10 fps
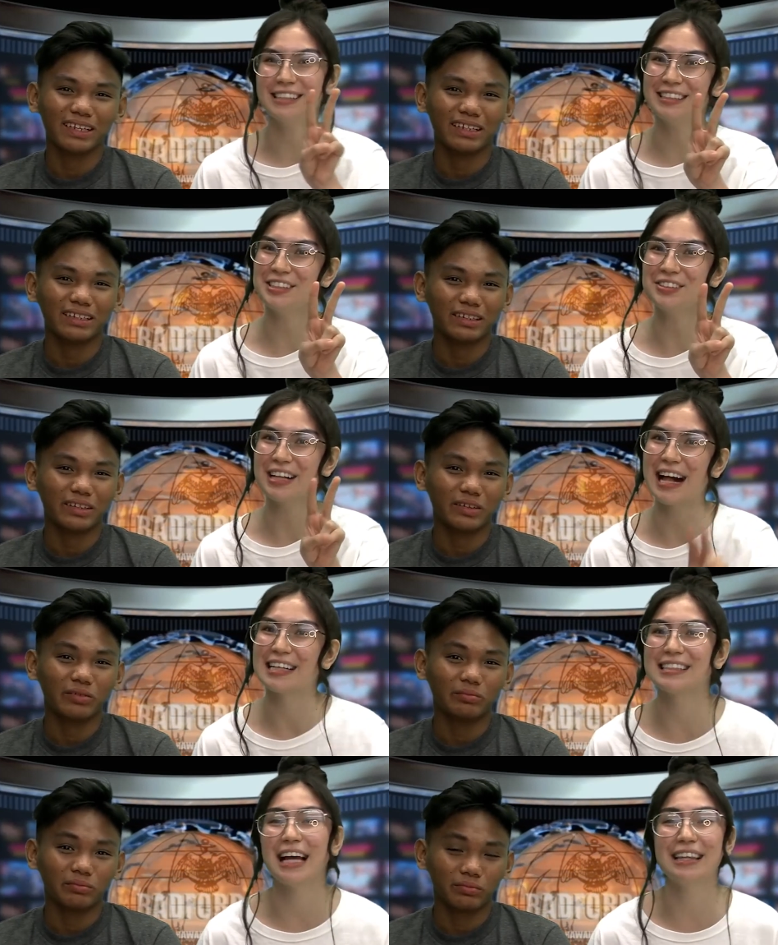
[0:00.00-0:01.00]
Speaker 1: 2
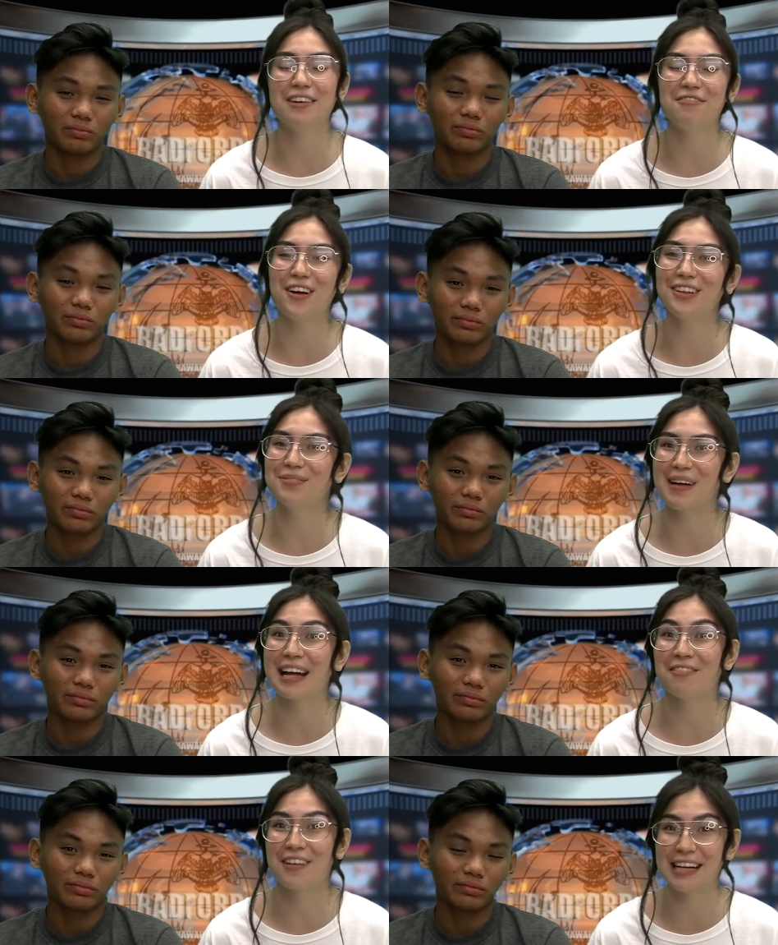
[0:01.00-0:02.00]
class, then followed by
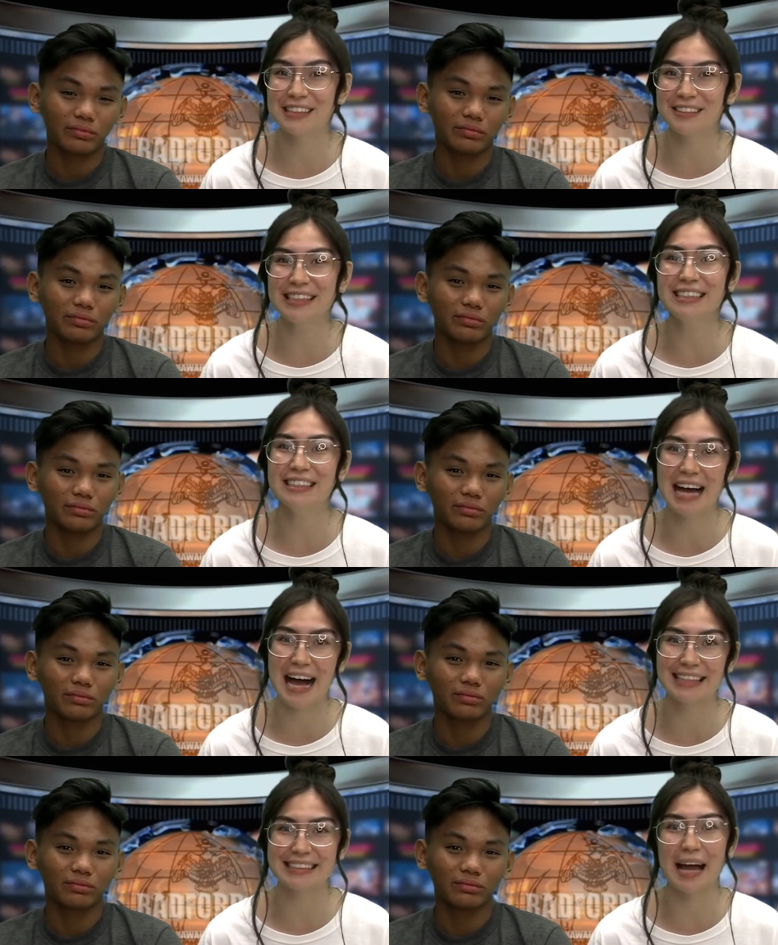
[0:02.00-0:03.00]
advisory,
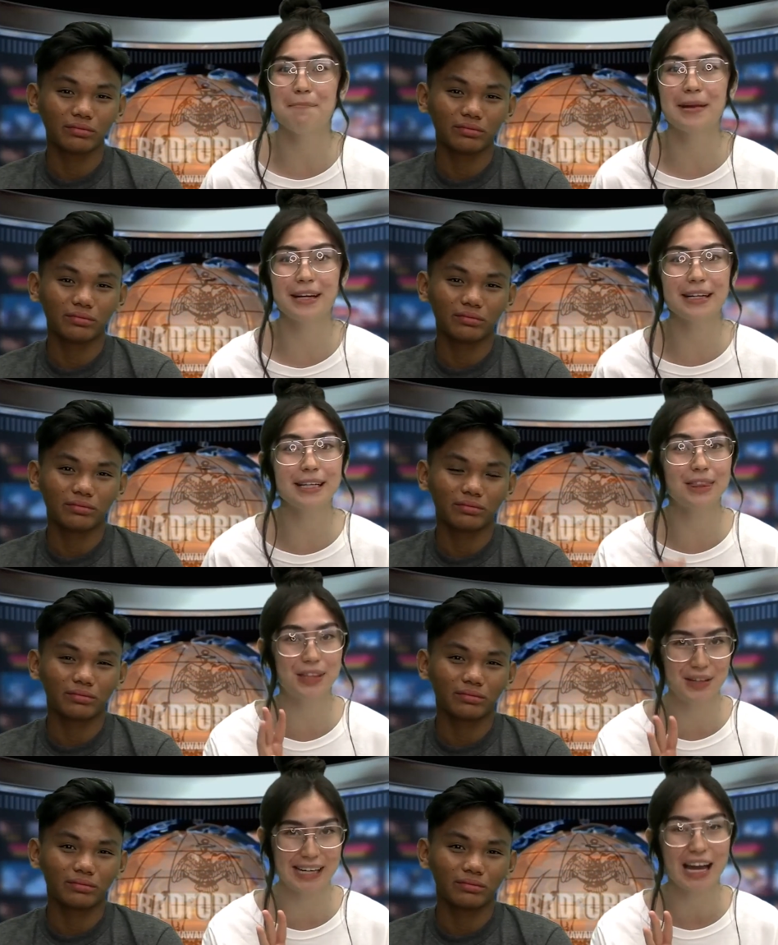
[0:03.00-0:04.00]
task, and period
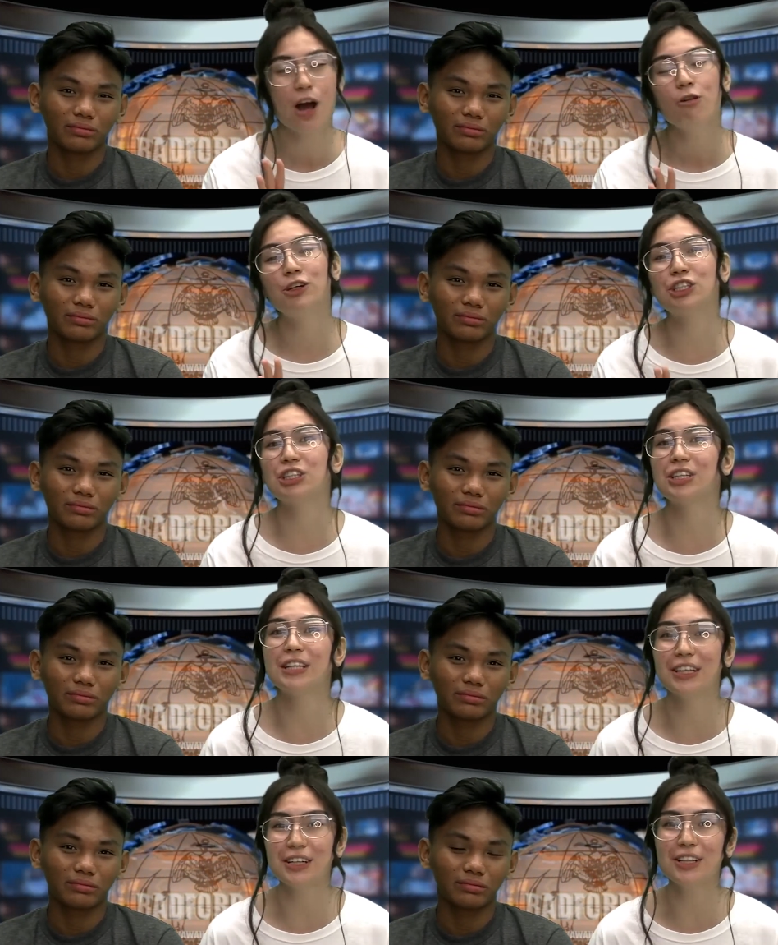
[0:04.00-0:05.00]
3, which is
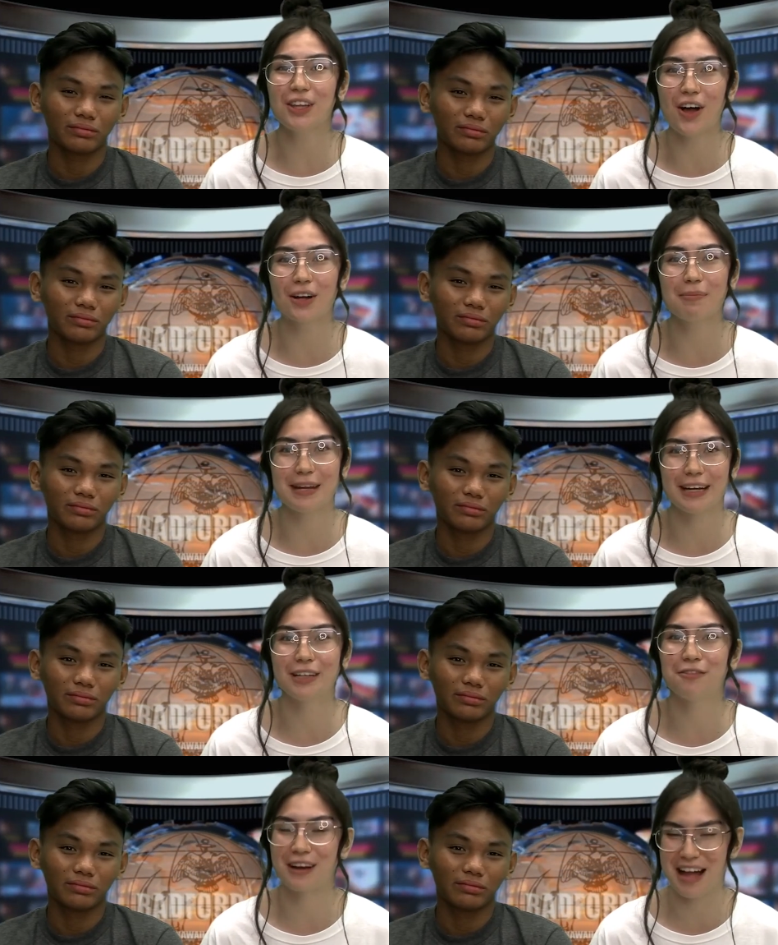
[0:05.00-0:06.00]
another long period
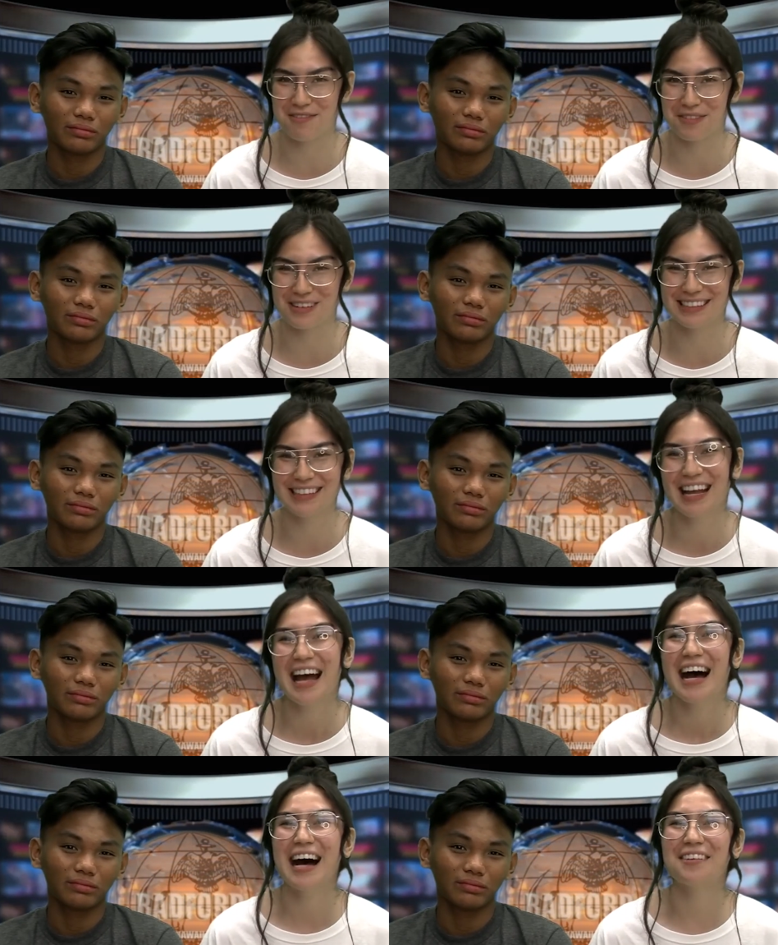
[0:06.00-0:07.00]
for everyone.
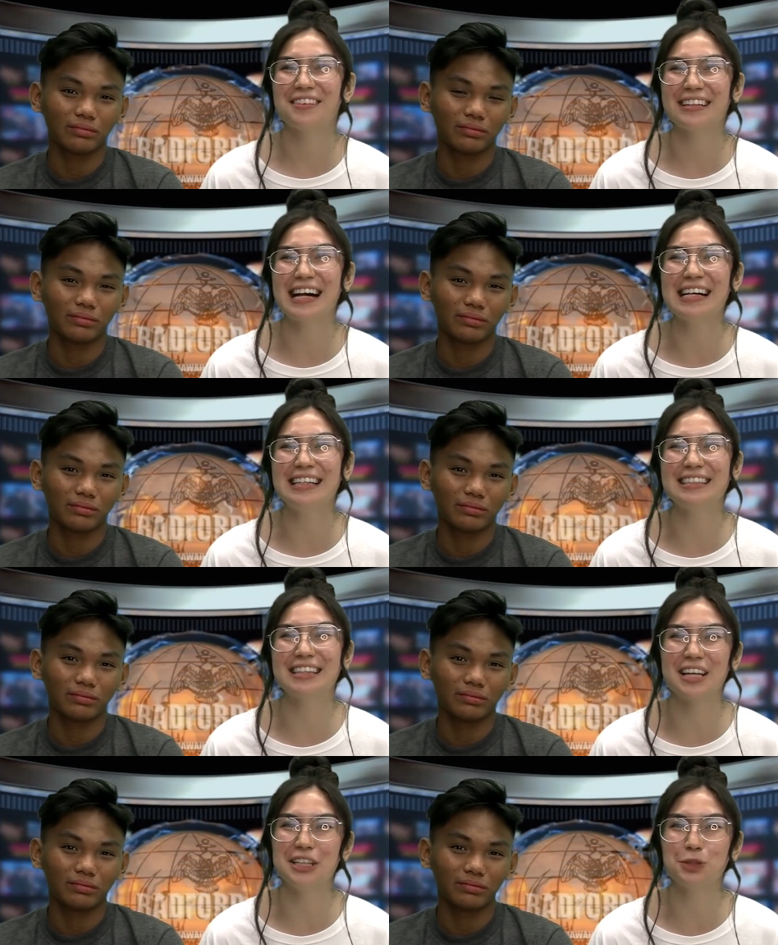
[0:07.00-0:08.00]
After that, it's
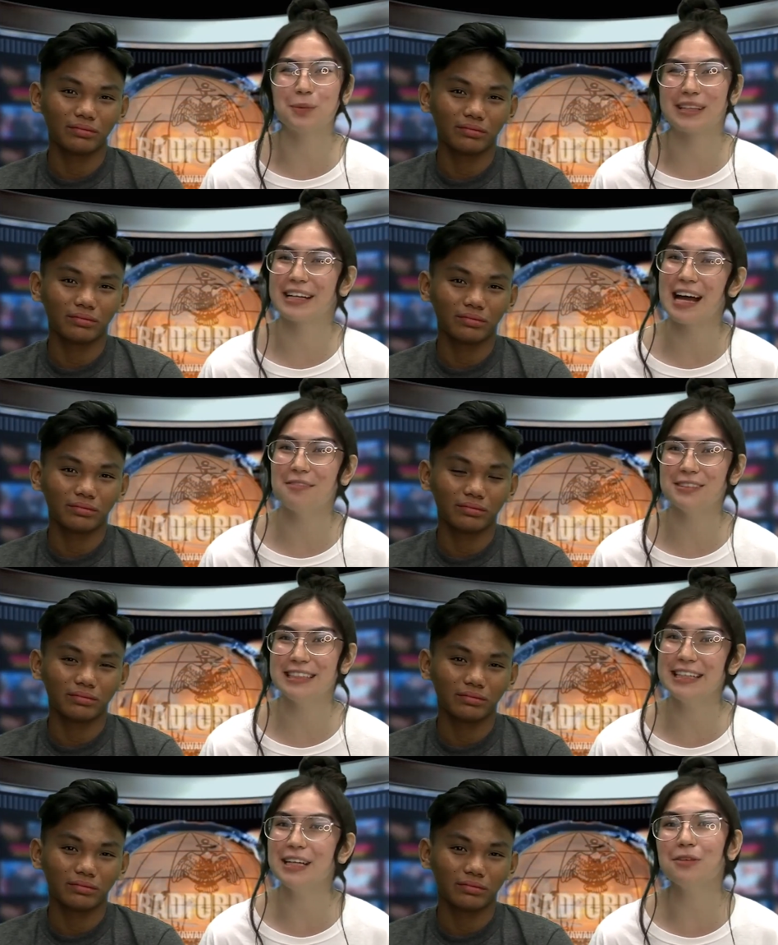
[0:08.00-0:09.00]
lunch where the
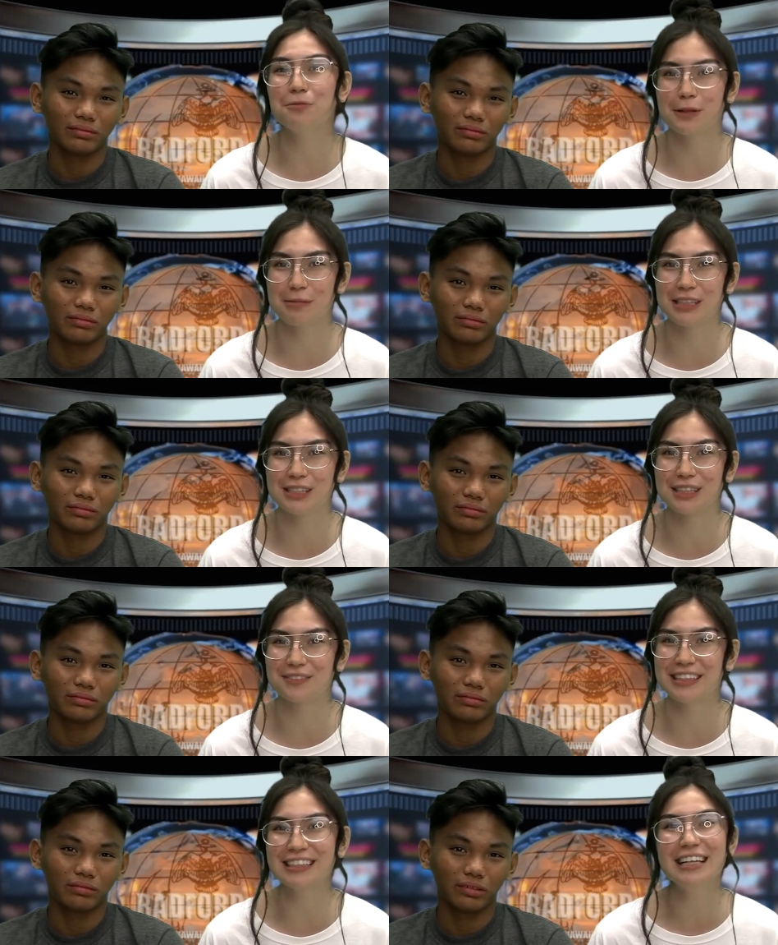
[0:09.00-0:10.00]
cafeteria would be
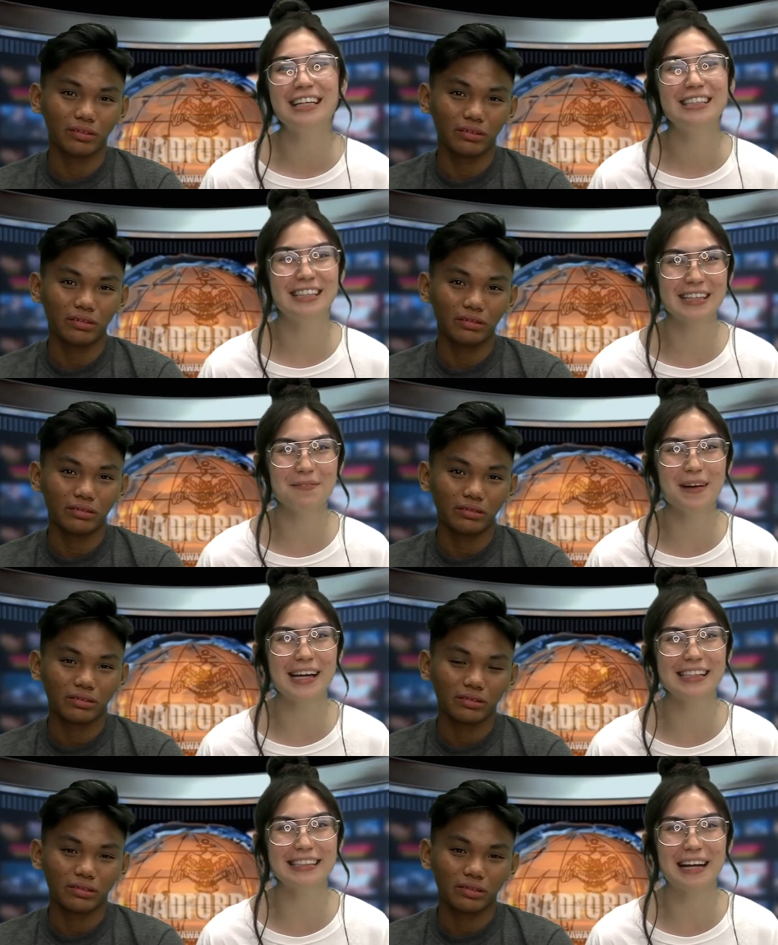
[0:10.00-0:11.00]
serving chicken
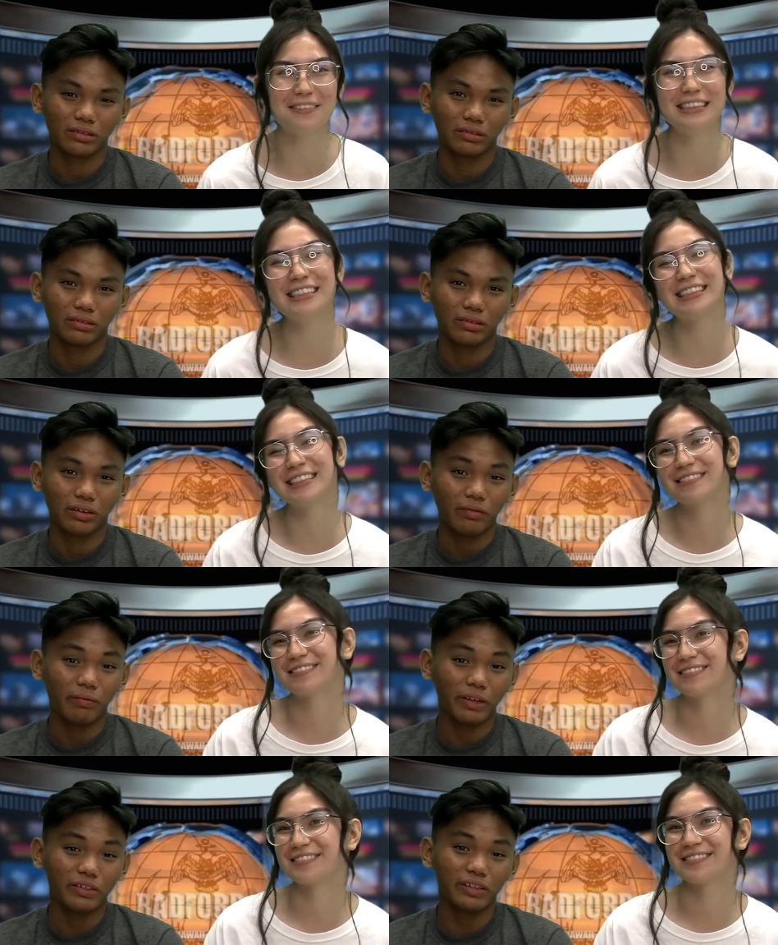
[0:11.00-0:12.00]
patty sandwich,
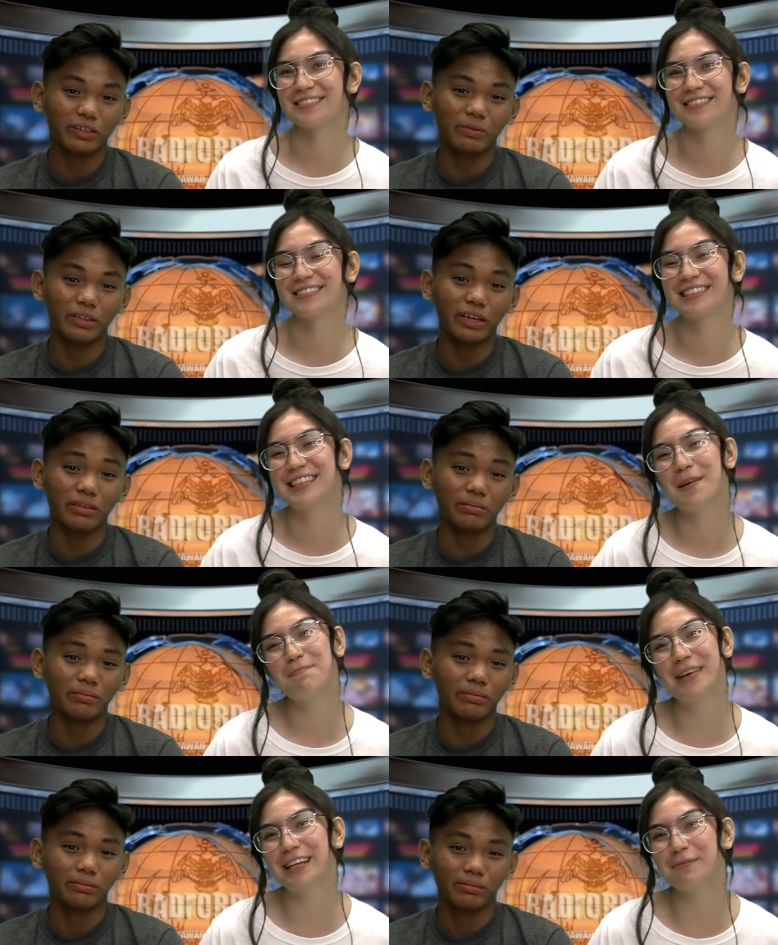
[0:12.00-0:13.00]
veggie sticks with dip,
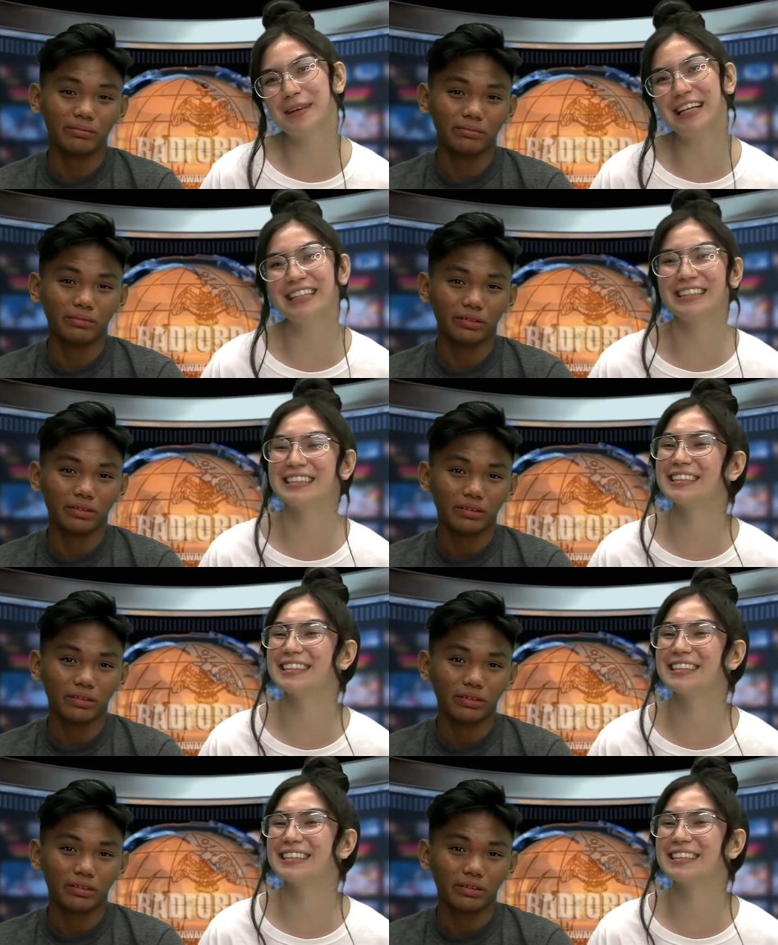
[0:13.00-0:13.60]
baked beans,